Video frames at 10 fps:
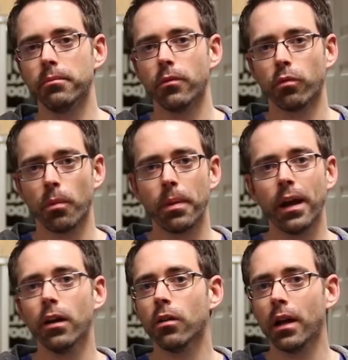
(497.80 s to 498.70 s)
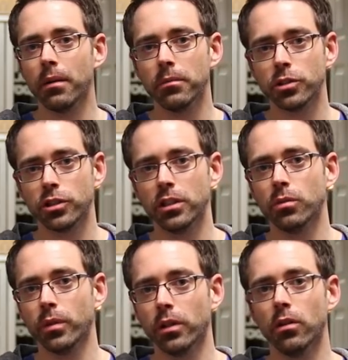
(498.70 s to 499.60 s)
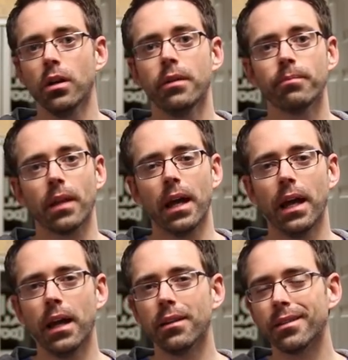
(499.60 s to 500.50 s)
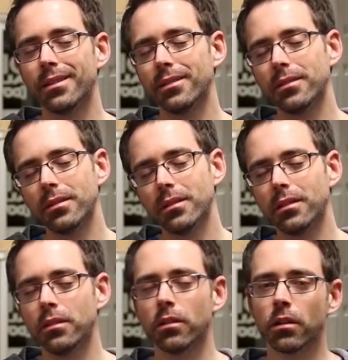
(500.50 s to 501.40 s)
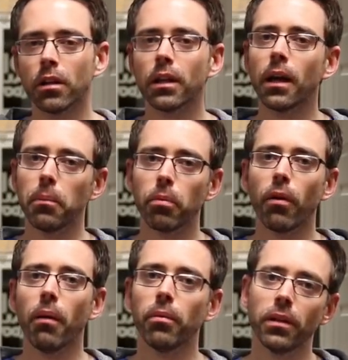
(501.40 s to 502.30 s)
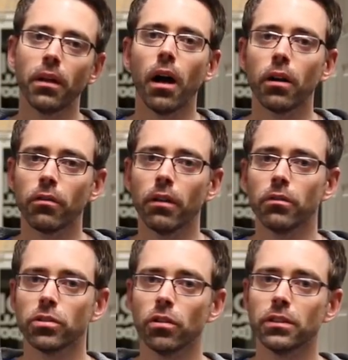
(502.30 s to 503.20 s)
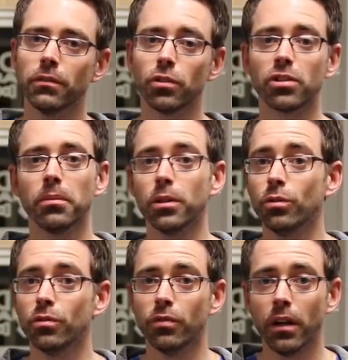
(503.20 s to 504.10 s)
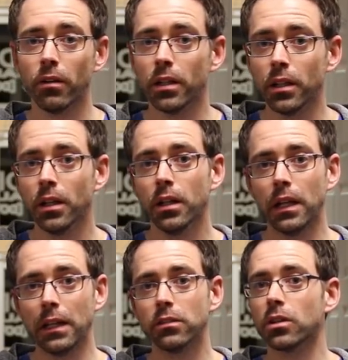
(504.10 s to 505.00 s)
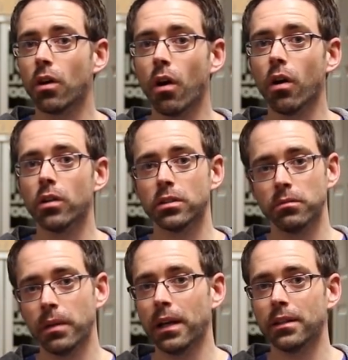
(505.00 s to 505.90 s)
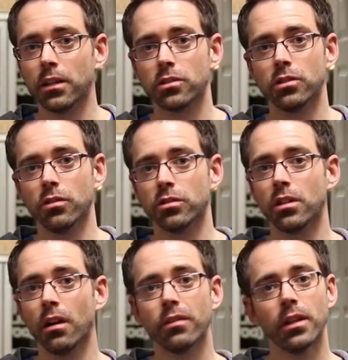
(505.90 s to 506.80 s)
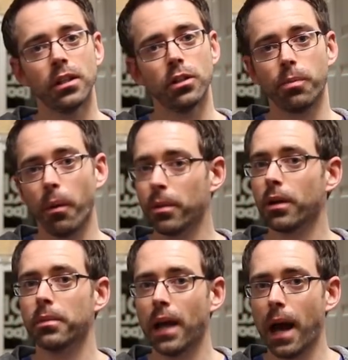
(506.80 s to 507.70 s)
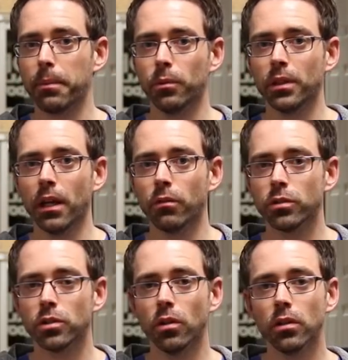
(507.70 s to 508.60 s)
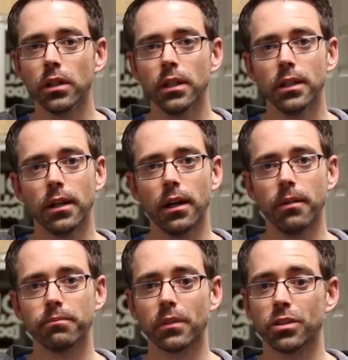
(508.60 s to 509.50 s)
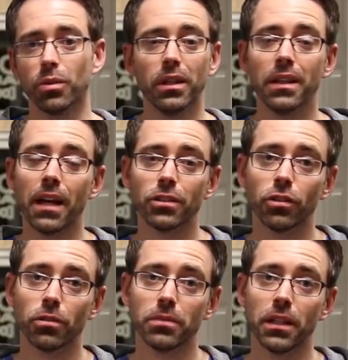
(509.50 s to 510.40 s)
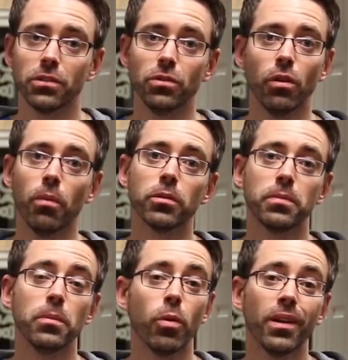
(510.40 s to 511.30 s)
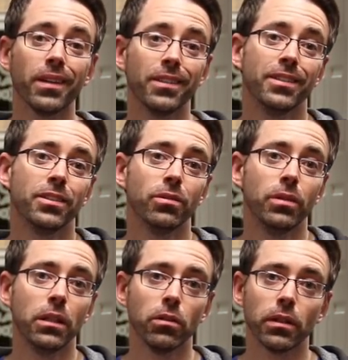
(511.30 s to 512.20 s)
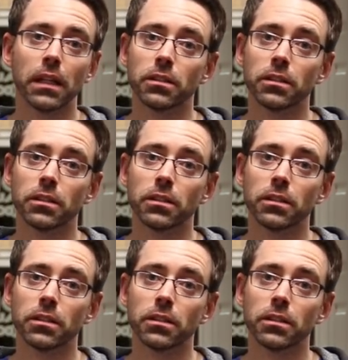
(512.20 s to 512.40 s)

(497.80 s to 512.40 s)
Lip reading: repair a machine wheel, and you're going to get probably not great results. If you're somebody who's very into cars and pay attention to your stuff, you're probably not going to be happy with the end result. So in that circumstance, you'd almost be more likely to either